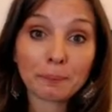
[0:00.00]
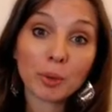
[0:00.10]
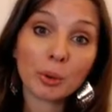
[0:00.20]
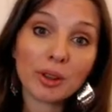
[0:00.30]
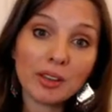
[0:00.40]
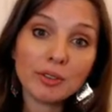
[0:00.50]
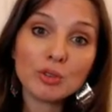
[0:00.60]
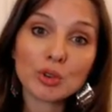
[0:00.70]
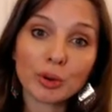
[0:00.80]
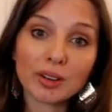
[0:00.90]
or even
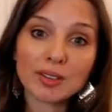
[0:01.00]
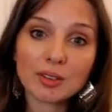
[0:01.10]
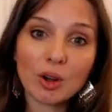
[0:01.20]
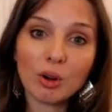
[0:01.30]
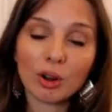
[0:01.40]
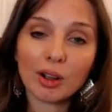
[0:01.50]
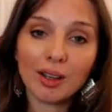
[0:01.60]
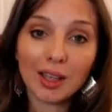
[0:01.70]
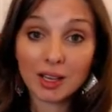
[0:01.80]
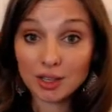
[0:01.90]
during a song,
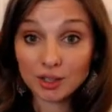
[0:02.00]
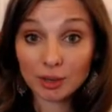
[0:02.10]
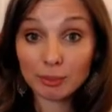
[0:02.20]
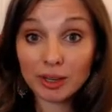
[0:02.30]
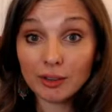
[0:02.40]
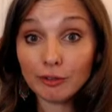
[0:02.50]
jumping